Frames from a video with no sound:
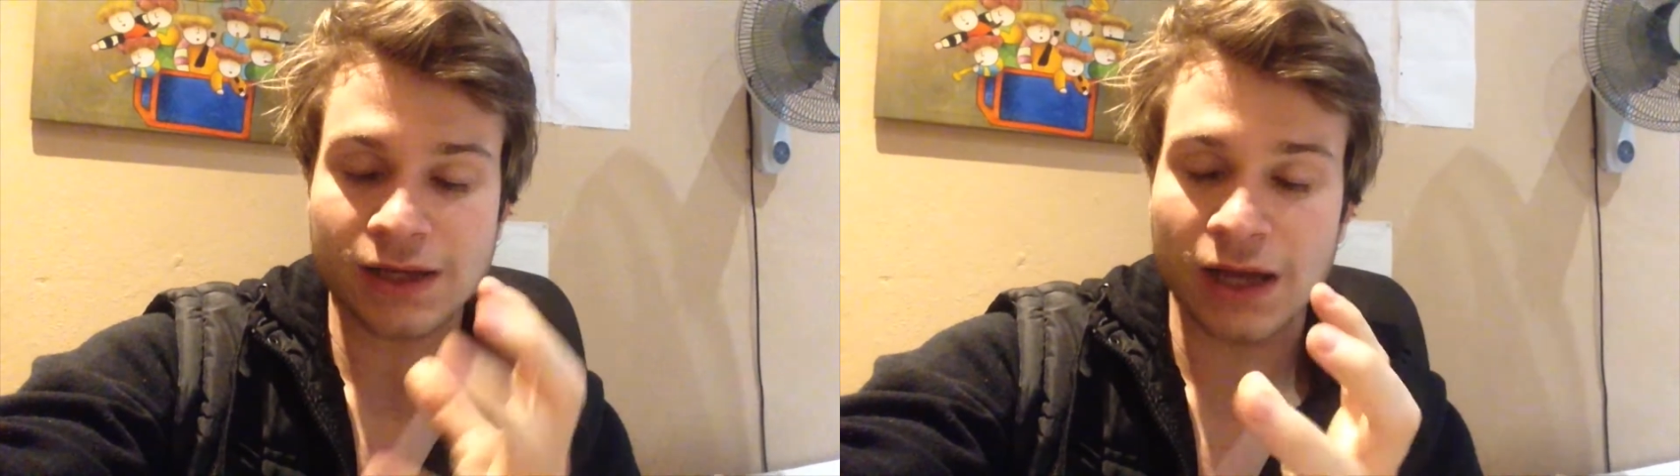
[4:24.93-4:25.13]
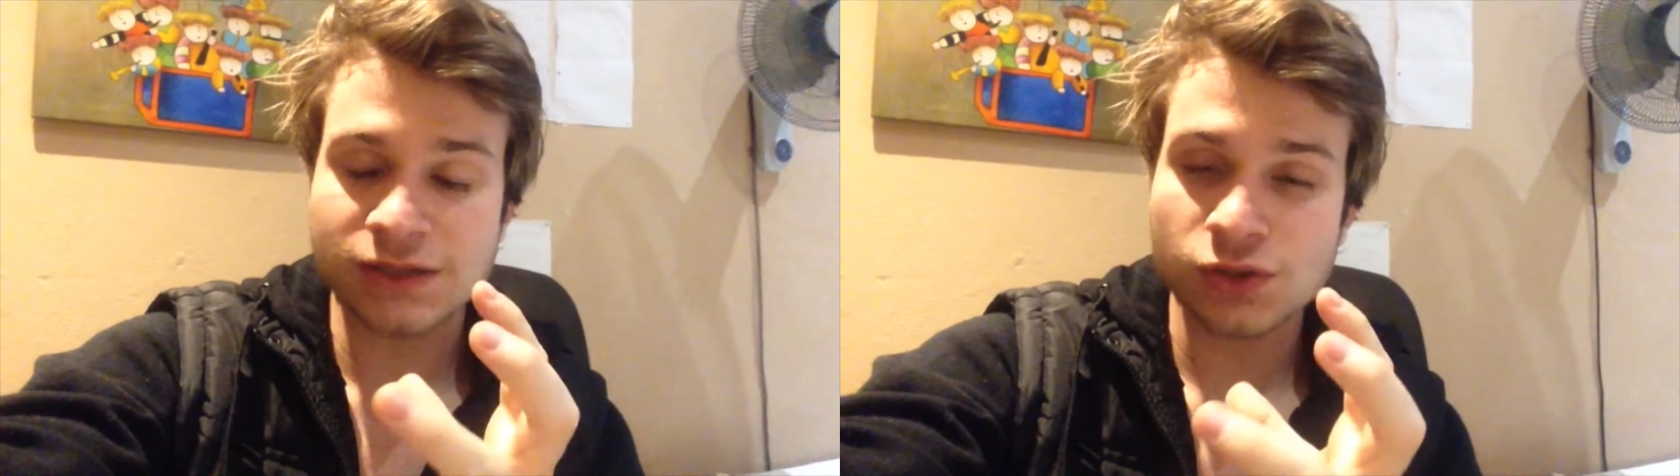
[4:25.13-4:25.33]

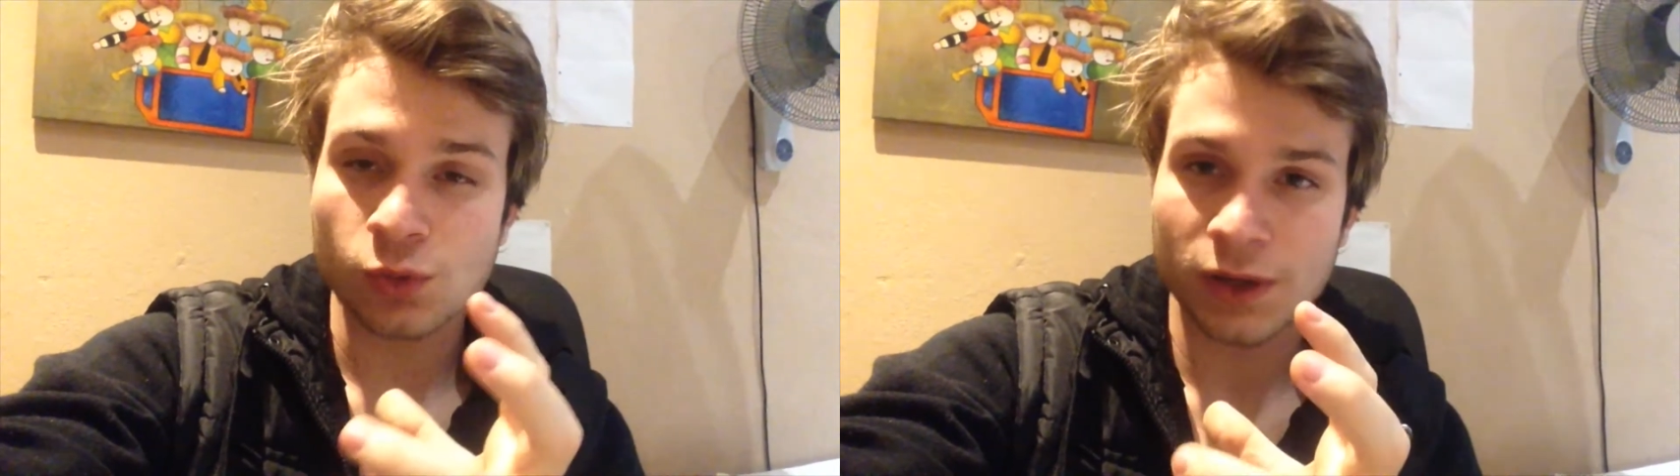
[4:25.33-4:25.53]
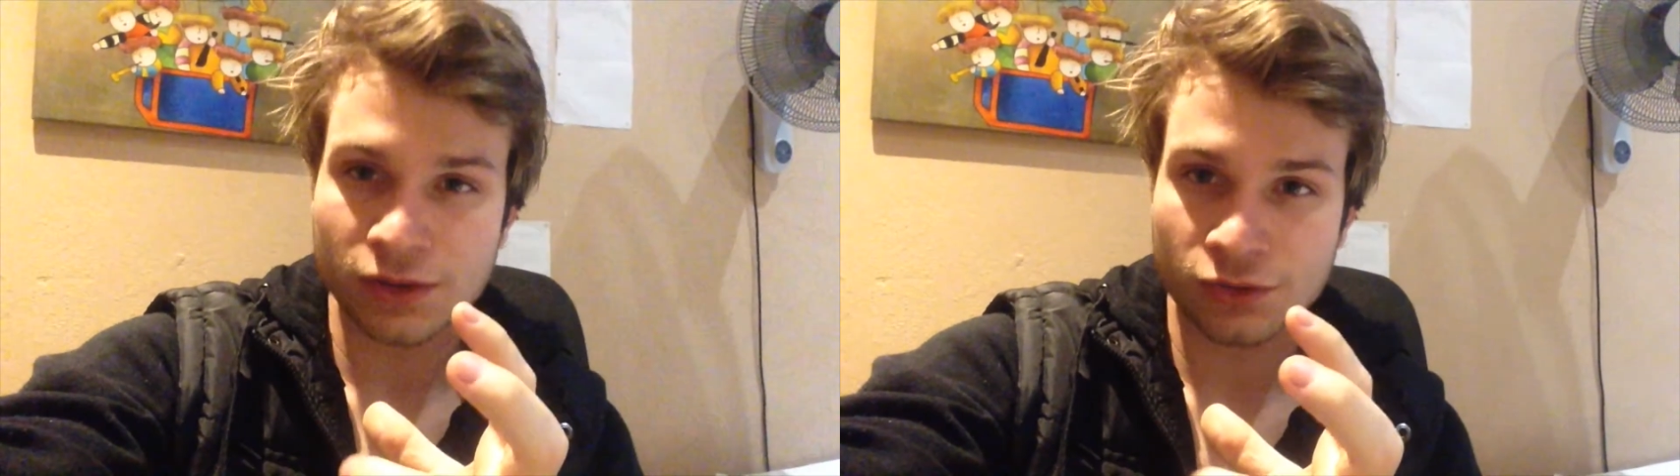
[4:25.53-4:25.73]
I still
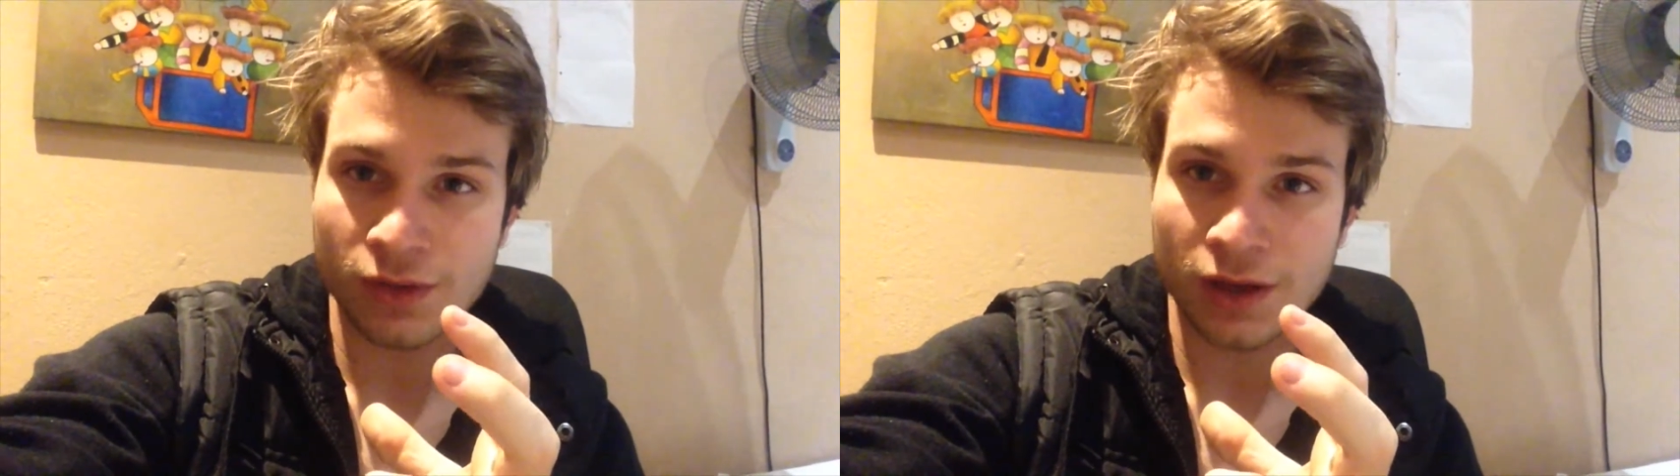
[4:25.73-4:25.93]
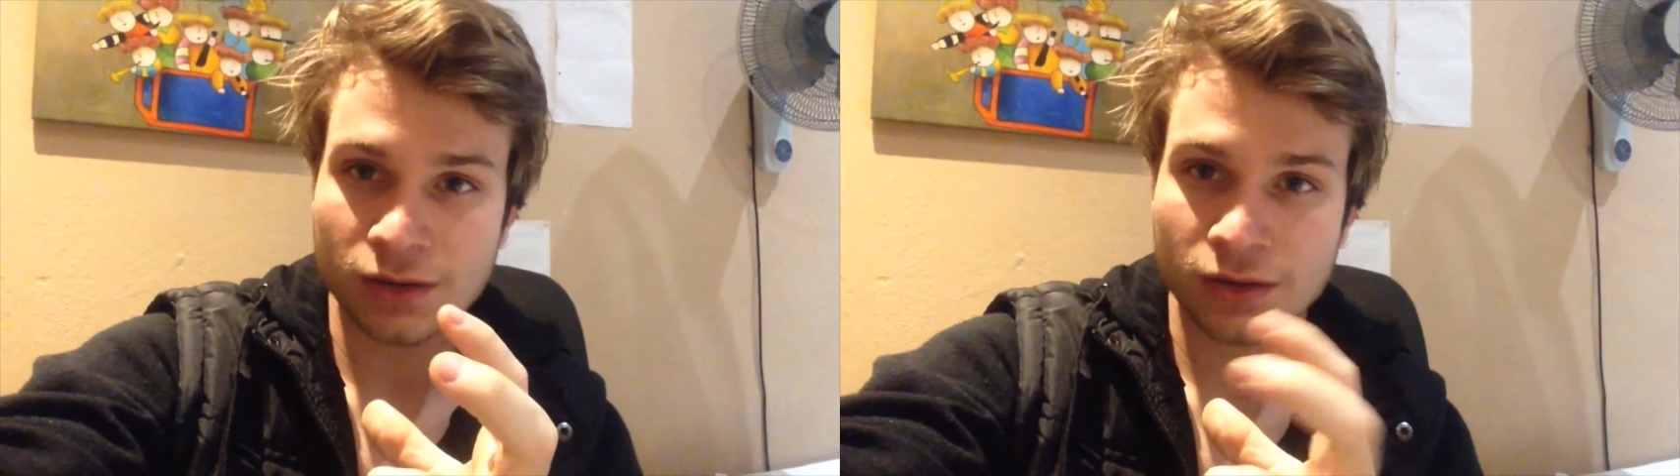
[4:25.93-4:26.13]
want to do
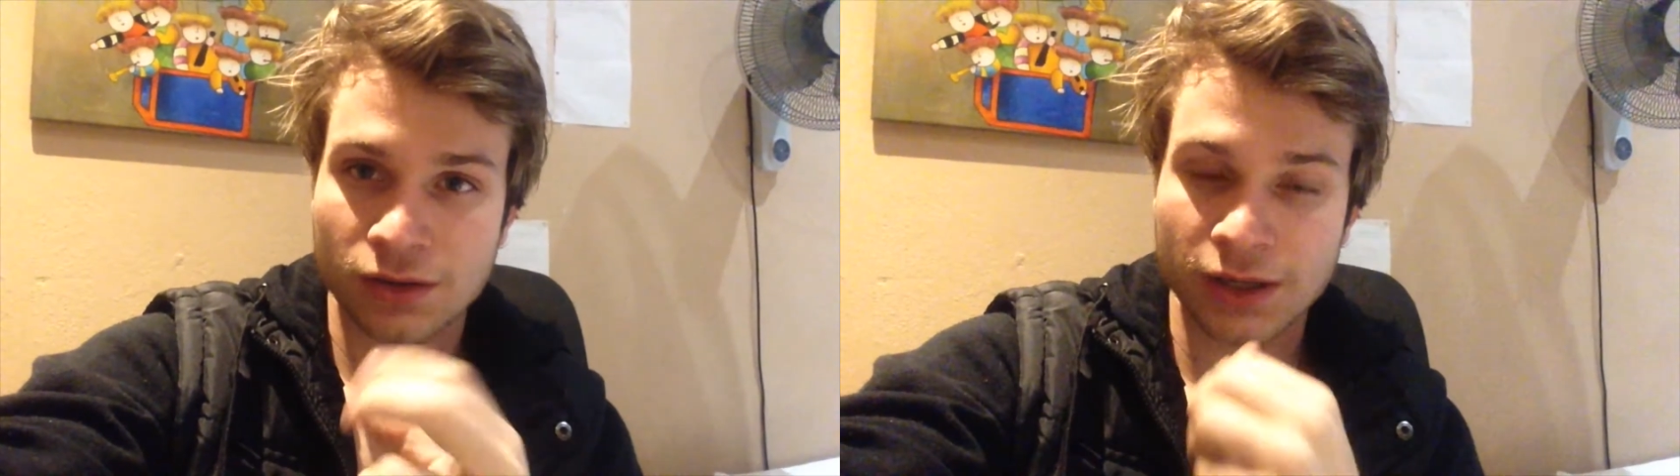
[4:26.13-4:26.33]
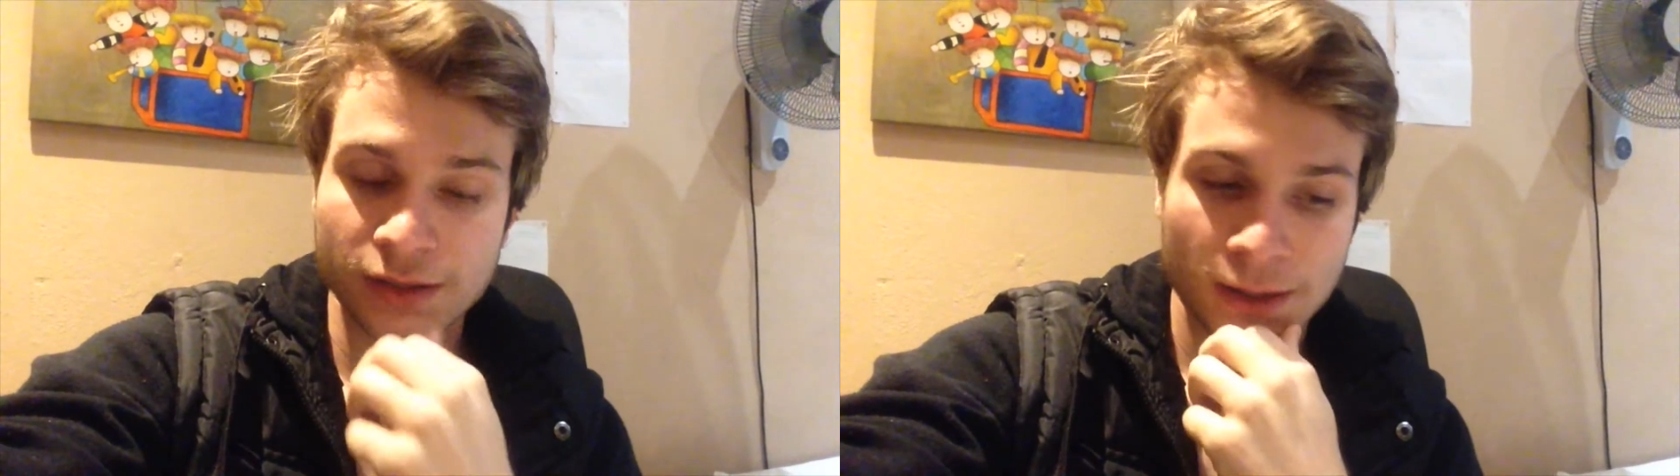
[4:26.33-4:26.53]
that. All
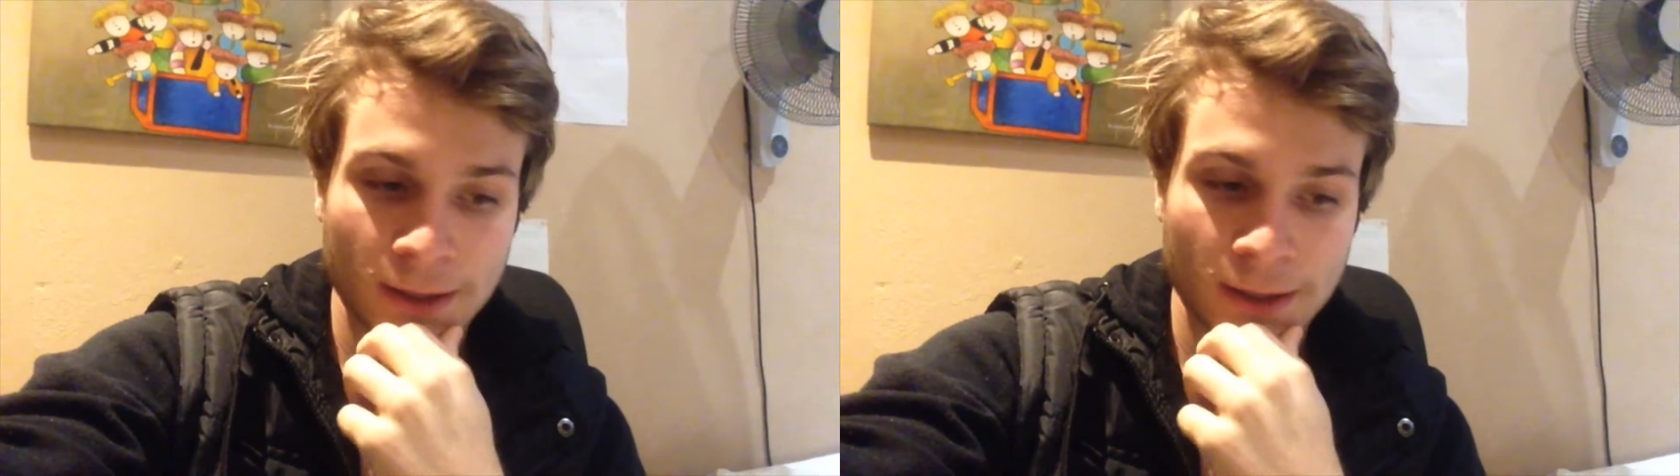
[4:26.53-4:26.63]
right.